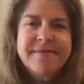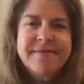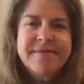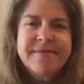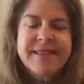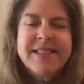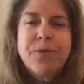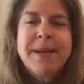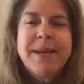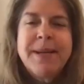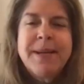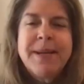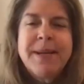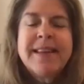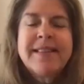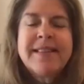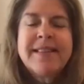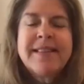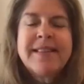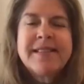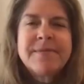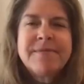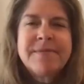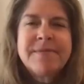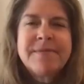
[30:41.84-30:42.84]
As you
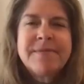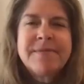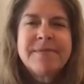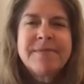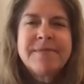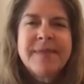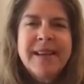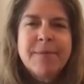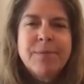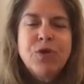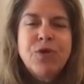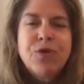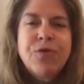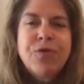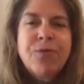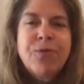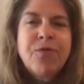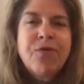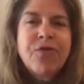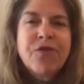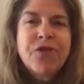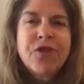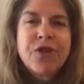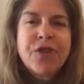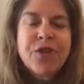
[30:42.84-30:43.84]
begin to
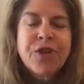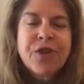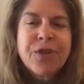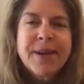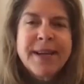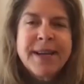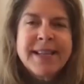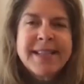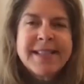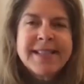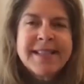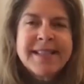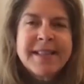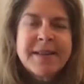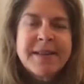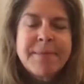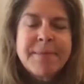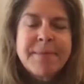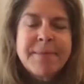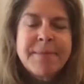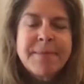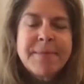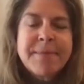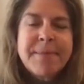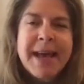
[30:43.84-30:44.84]
move further into
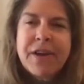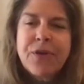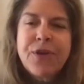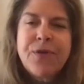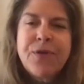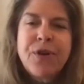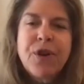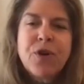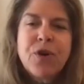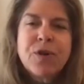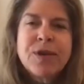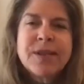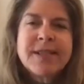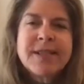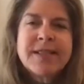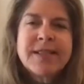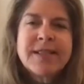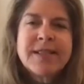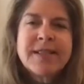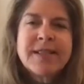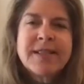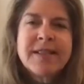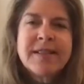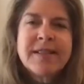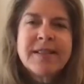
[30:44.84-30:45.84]
the meadow, you
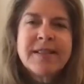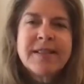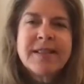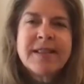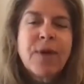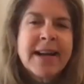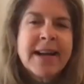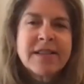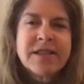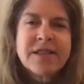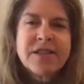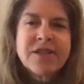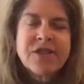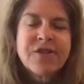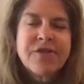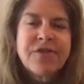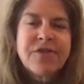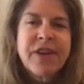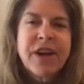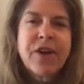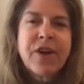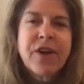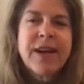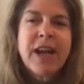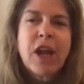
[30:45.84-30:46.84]
notice that the grasses
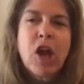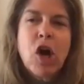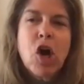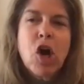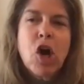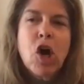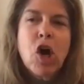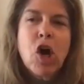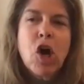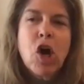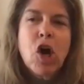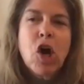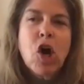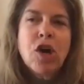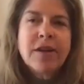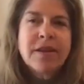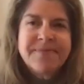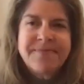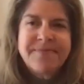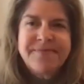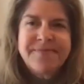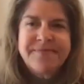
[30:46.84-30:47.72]
are very long